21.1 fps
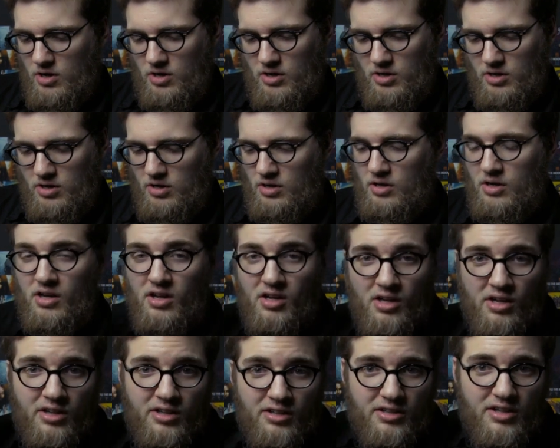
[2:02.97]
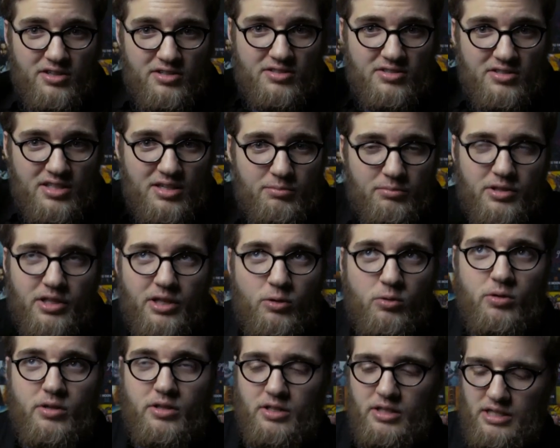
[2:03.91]
it doesn't seem
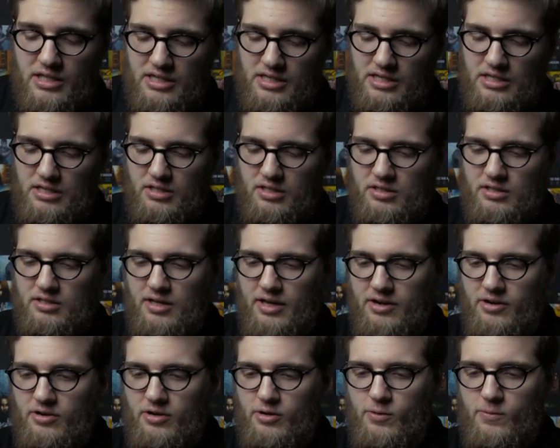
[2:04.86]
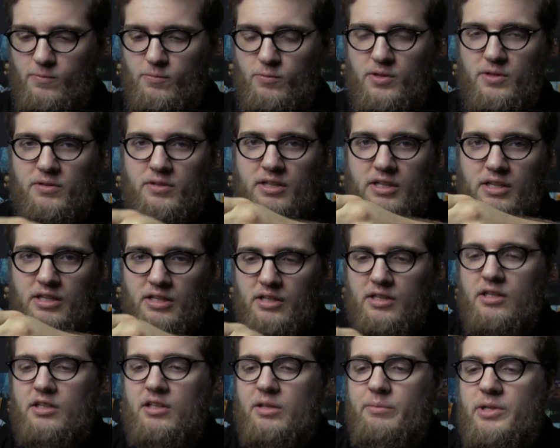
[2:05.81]
liquidy. I don't know.
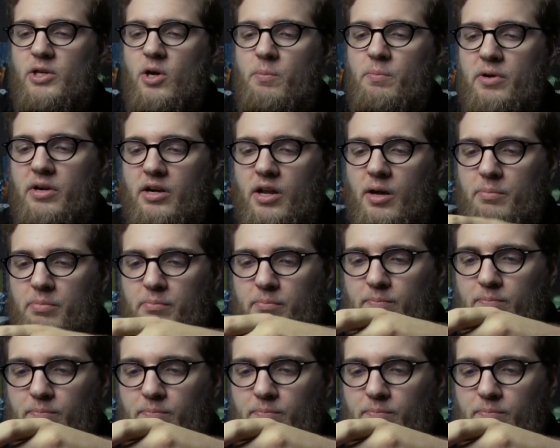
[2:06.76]
Let me open it up